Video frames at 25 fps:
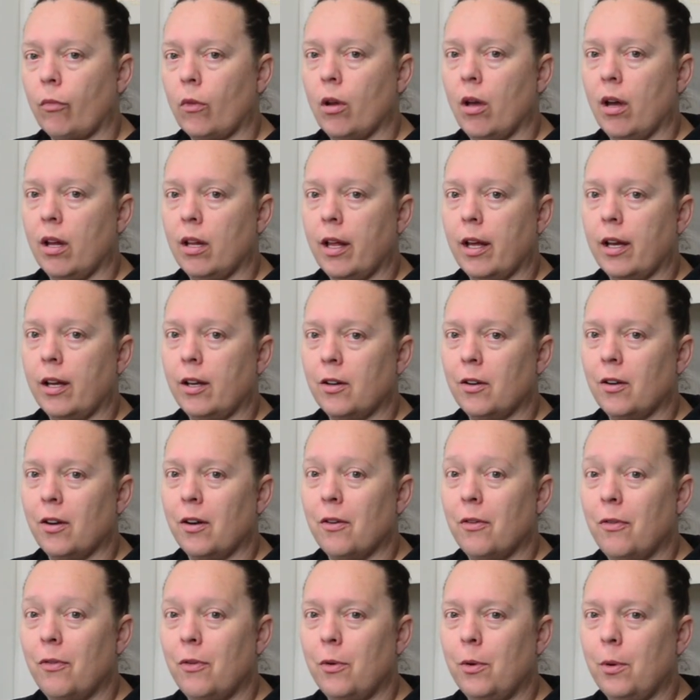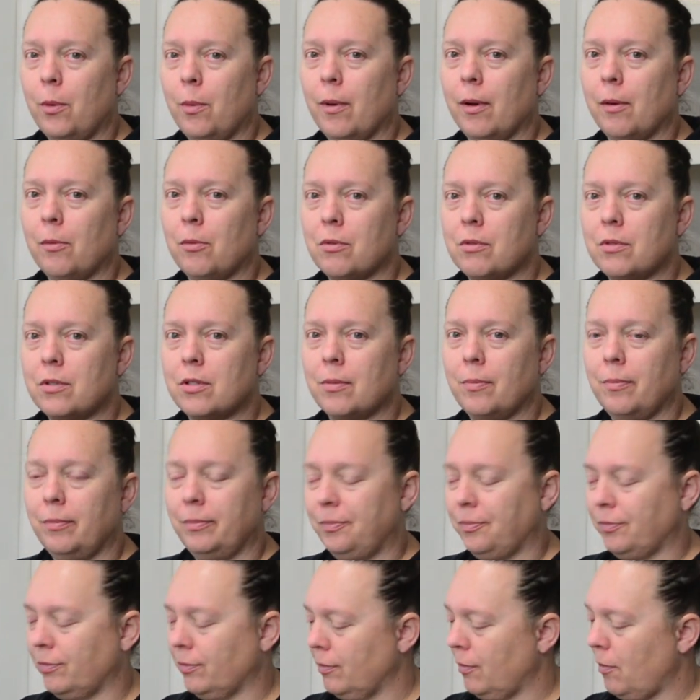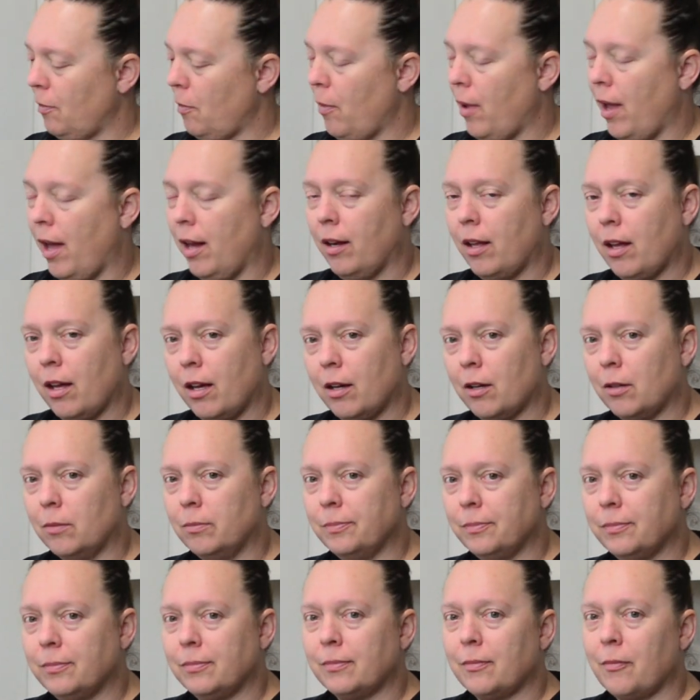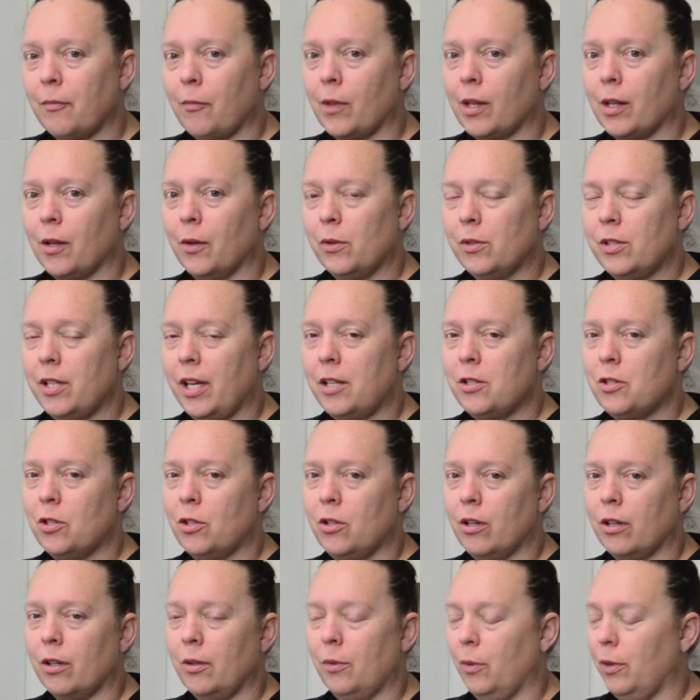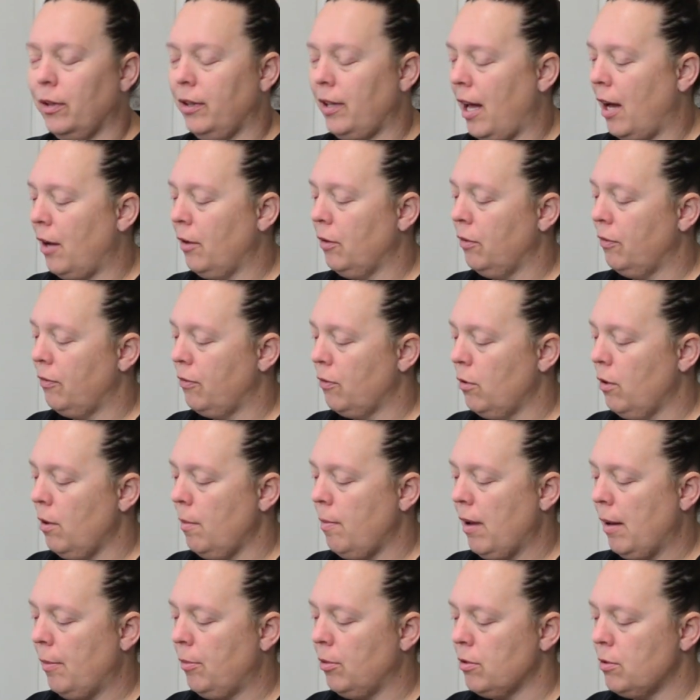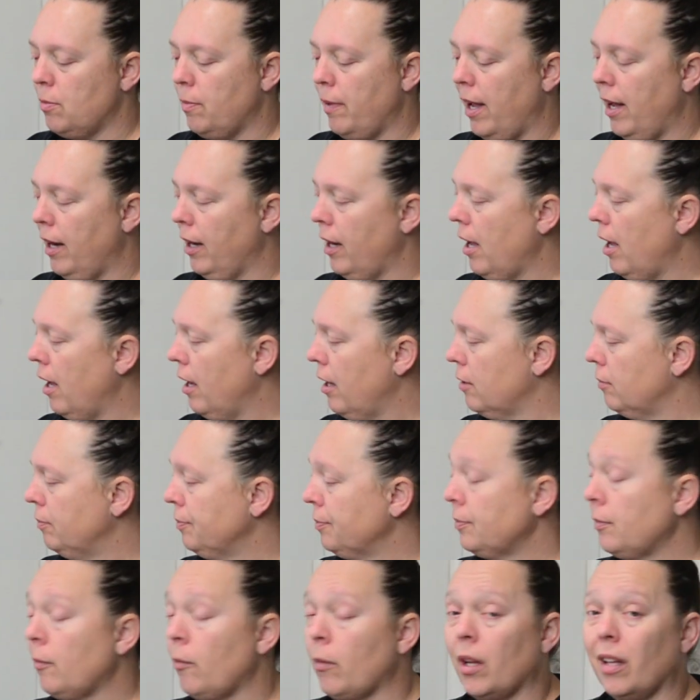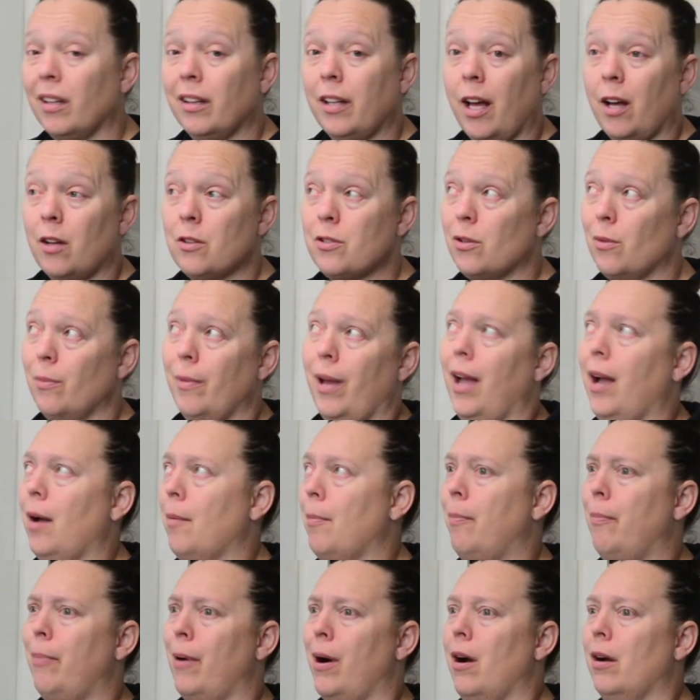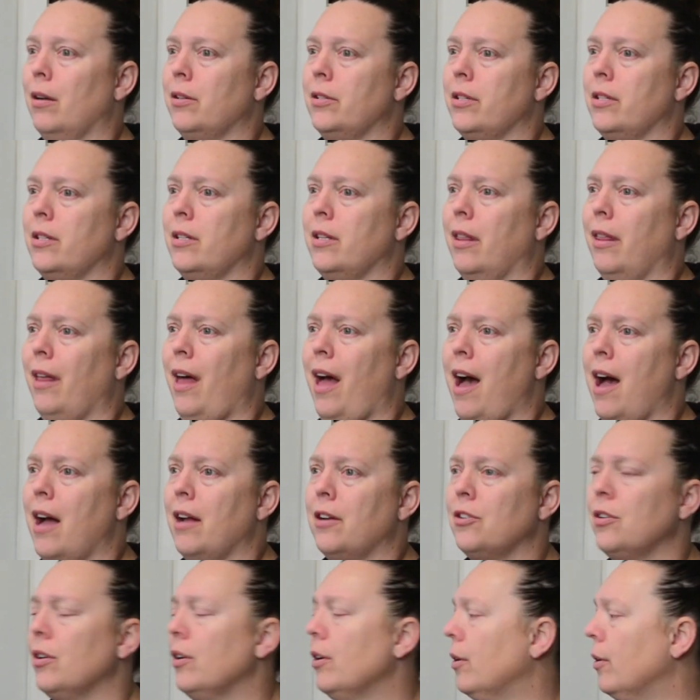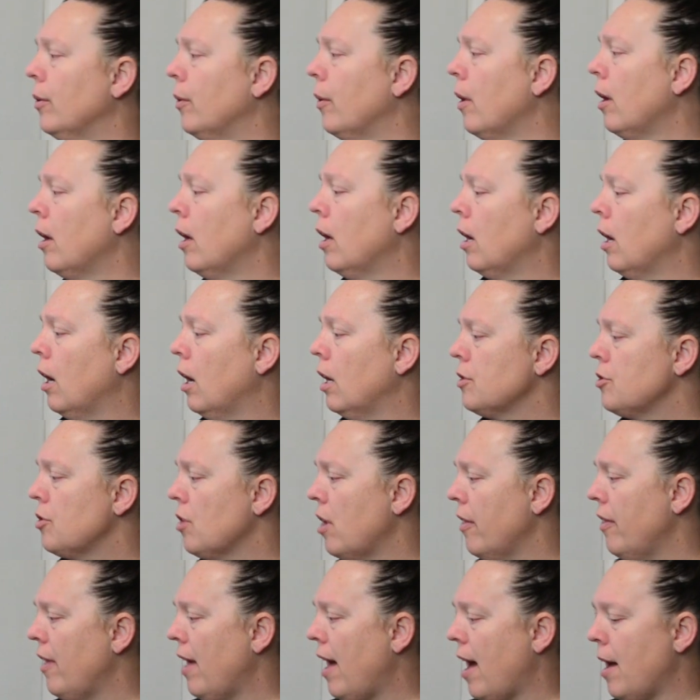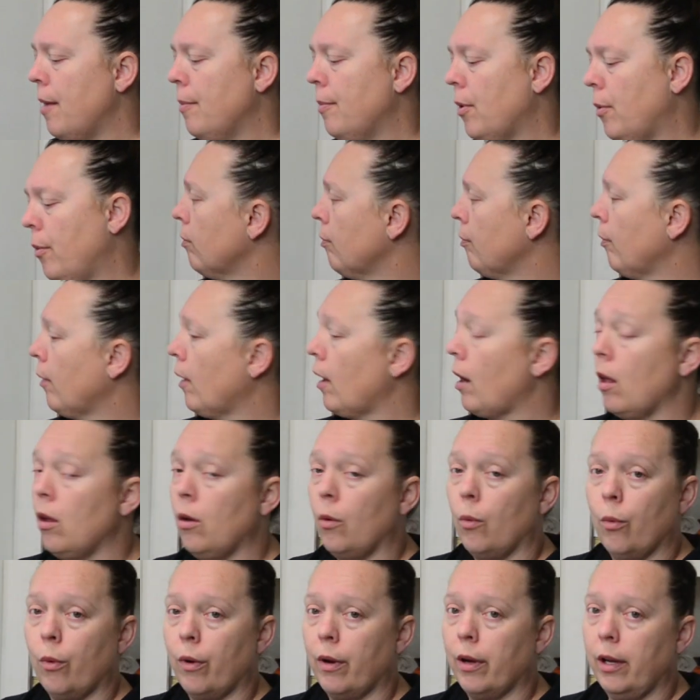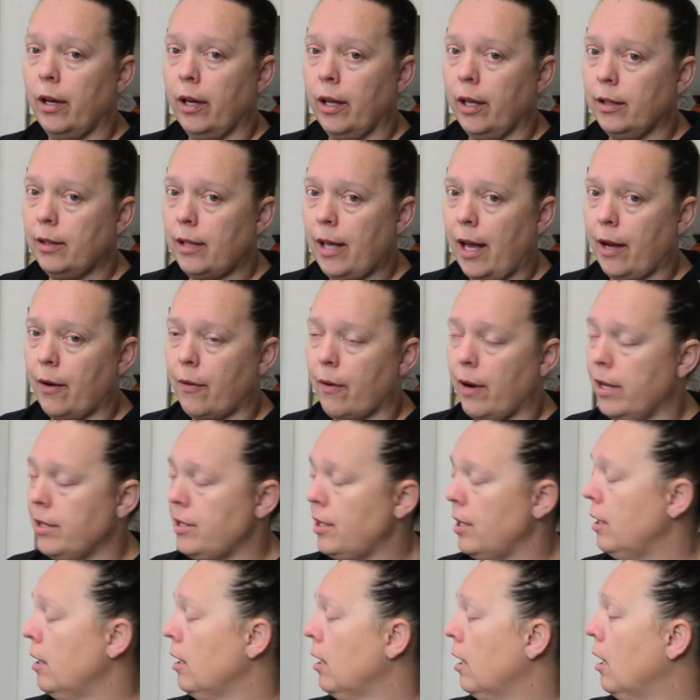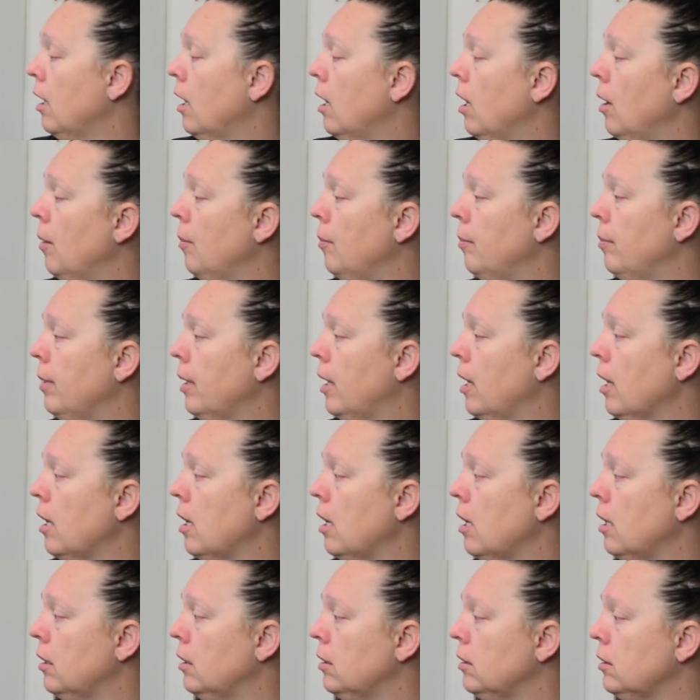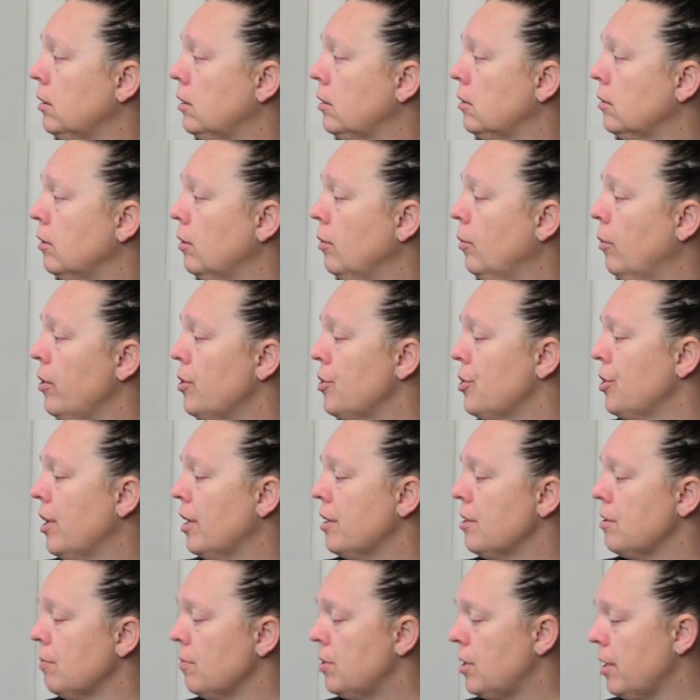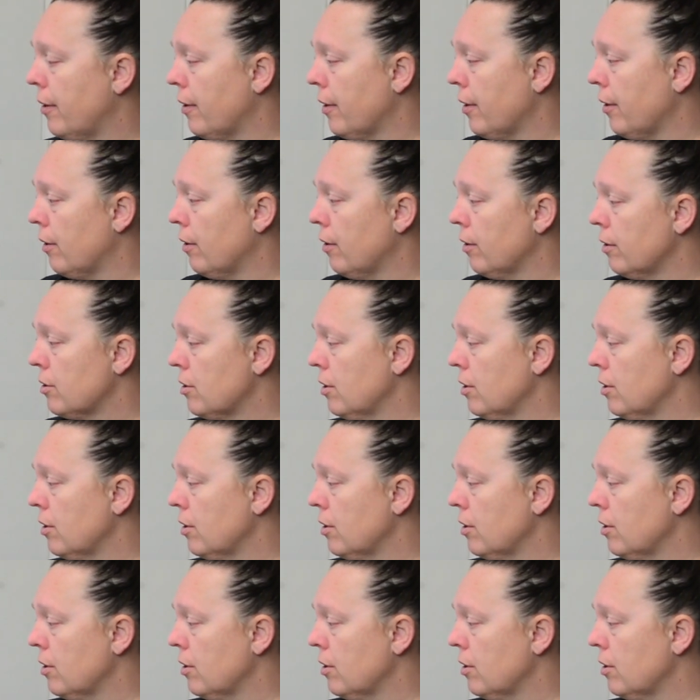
I like it on a Fruity Pebbles pancake. It would taste good without the Fruity Pebbles pancake. They also make boxes of that too. I saw that, but we're gonna get that crazy because we just got some cereal.